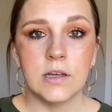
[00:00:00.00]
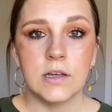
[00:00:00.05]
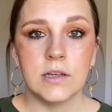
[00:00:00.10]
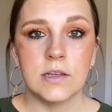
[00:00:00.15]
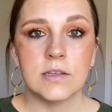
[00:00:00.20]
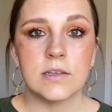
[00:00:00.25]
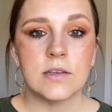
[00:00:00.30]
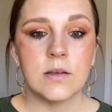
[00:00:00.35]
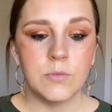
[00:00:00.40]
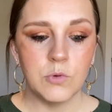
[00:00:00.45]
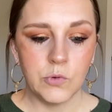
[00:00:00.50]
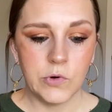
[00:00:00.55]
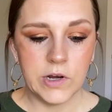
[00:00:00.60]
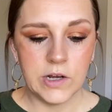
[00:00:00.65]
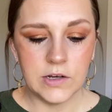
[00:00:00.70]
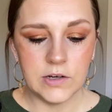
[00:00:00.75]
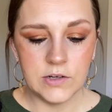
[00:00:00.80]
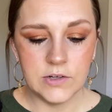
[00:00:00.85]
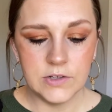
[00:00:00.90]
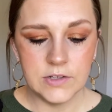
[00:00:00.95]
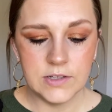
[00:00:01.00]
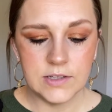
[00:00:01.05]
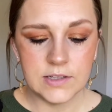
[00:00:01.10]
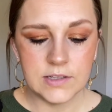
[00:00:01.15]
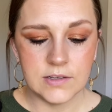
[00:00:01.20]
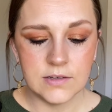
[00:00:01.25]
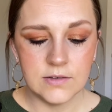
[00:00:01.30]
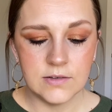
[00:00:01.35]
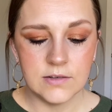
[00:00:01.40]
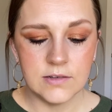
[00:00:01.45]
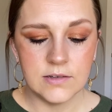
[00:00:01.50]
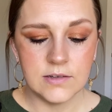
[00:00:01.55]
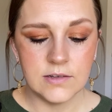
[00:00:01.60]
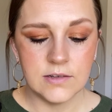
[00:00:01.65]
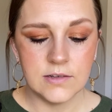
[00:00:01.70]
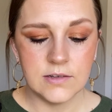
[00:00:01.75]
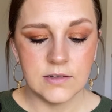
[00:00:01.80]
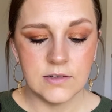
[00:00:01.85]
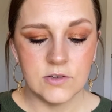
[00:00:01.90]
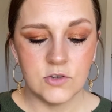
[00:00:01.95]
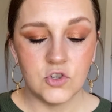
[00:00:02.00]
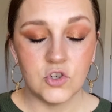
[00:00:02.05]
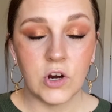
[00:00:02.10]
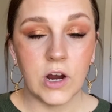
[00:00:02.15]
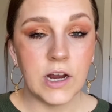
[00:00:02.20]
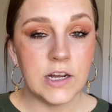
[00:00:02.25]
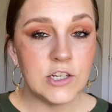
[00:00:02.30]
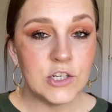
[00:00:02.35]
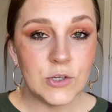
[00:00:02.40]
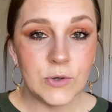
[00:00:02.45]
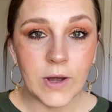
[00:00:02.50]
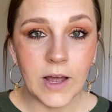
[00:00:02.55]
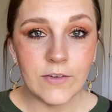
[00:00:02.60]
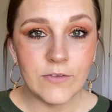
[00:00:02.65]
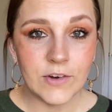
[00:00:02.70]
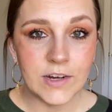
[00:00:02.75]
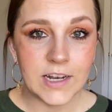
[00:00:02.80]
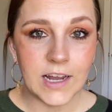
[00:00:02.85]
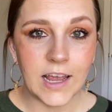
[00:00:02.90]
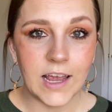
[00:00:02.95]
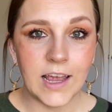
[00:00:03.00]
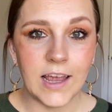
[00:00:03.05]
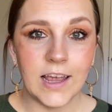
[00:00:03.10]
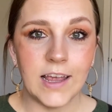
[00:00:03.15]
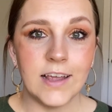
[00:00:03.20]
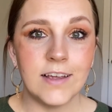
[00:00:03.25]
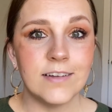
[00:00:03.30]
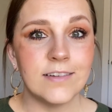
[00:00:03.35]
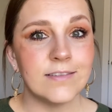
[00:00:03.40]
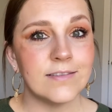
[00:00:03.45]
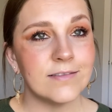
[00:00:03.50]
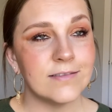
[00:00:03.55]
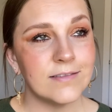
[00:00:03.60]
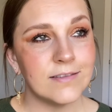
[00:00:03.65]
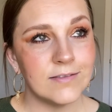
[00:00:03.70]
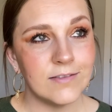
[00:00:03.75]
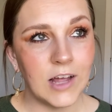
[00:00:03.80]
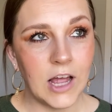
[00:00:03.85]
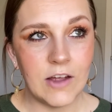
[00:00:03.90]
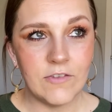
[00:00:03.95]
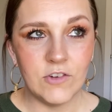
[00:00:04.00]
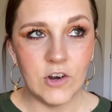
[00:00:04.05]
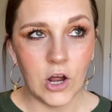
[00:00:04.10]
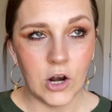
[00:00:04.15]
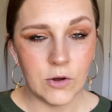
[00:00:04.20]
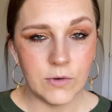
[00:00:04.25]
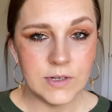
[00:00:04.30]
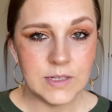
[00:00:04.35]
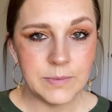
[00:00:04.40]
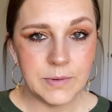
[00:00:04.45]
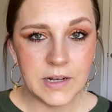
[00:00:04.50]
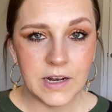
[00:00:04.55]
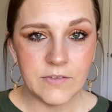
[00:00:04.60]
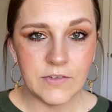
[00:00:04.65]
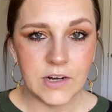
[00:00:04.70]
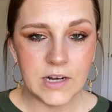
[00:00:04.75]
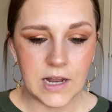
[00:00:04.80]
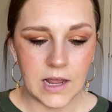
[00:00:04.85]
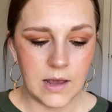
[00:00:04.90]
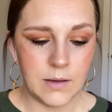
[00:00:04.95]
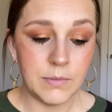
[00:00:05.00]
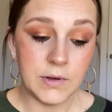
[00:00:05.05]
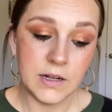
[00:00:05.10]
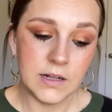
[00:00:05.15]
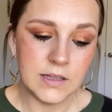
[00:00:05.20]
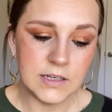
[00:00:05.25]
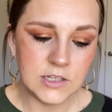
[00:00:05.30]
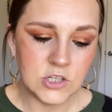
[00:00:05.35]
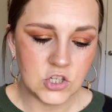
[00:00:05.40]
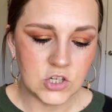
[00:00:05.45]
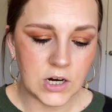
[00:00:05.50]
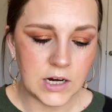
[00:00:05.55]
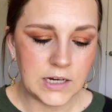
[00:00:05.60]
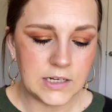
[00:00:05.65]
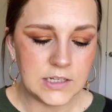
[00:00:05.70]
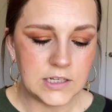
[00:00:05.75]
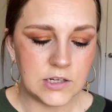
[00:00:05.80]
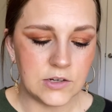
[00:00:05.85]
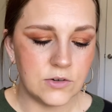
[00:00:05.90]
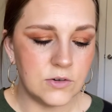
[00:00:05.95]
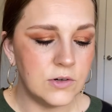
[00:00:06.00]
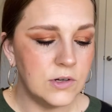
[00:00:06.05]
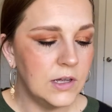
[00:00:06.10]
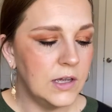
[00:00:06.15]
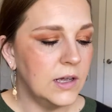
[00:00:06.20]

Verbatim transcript: some reels, trying to every day. I've not always been every day, but at least trying to.